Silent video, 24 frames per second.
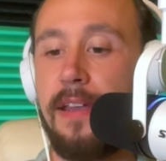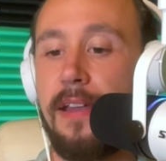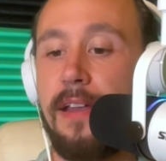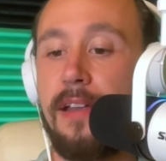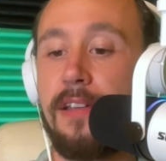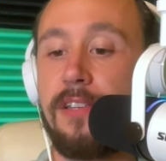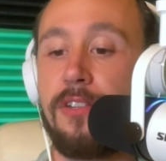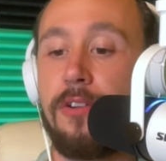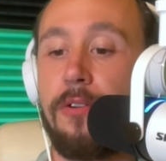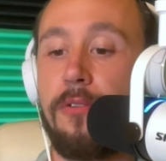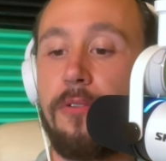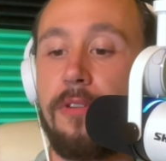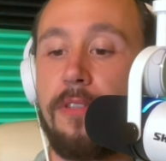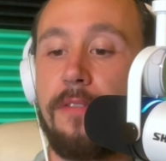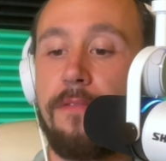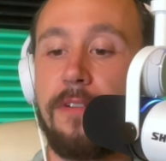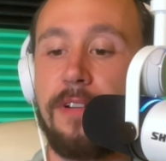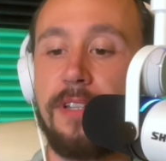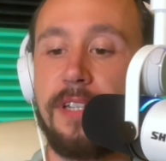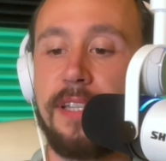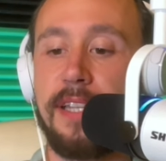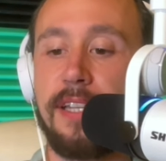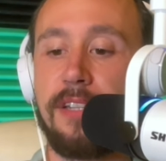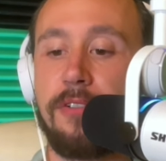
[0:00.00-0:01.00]
So the
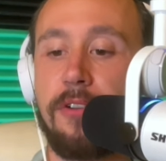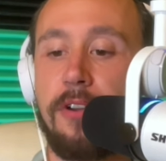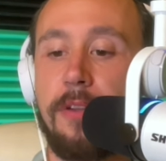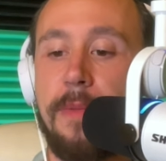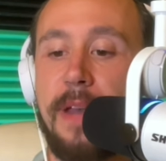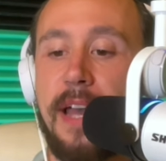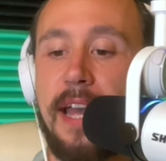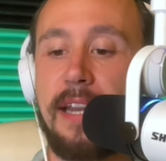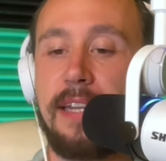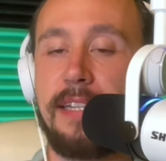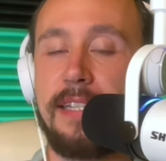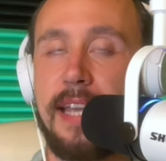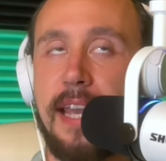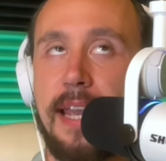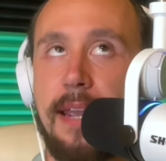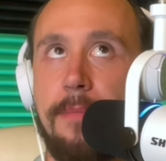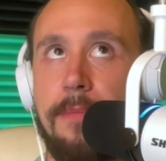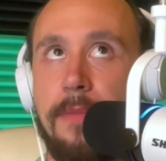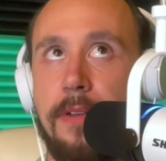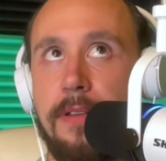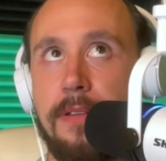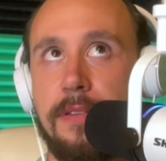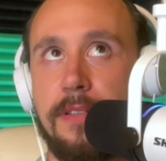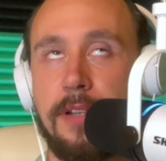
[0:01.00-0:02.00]
first thing that showed up ahead of
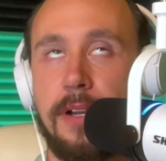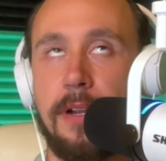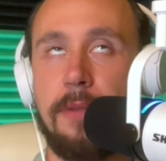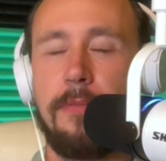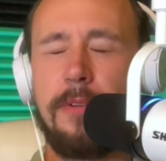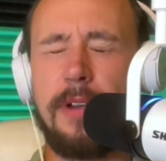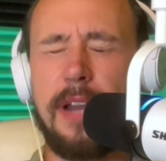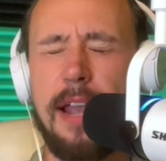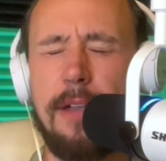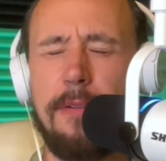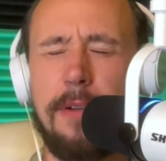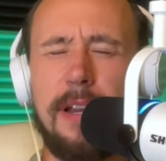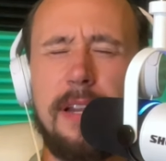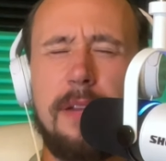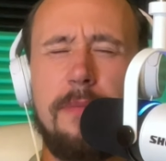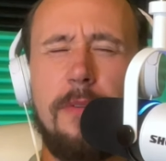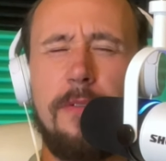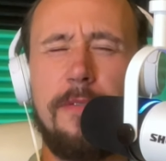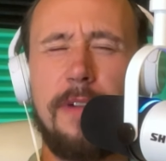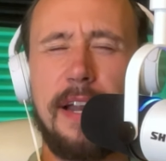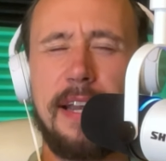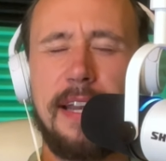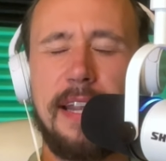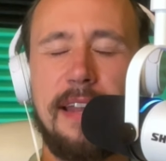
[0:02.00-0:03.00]
time, sorry, we're not ready to
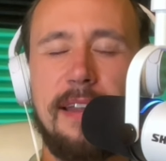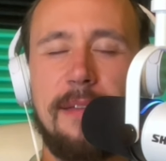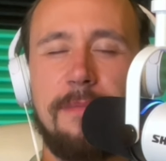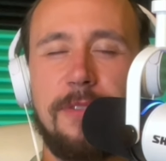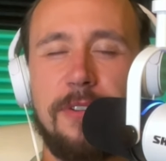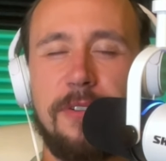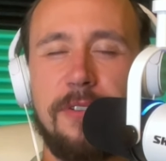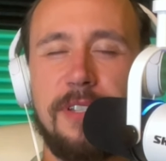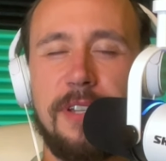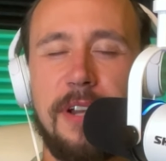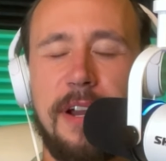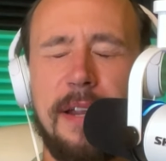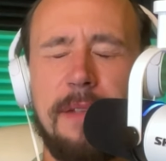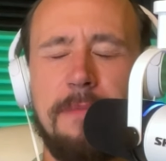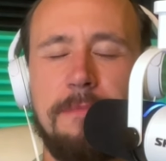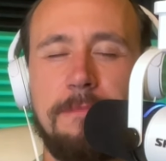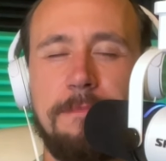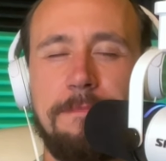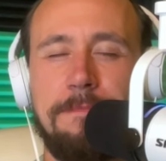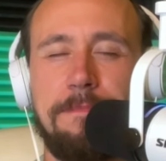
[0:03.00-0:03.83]
move on yet. I'm so sorry.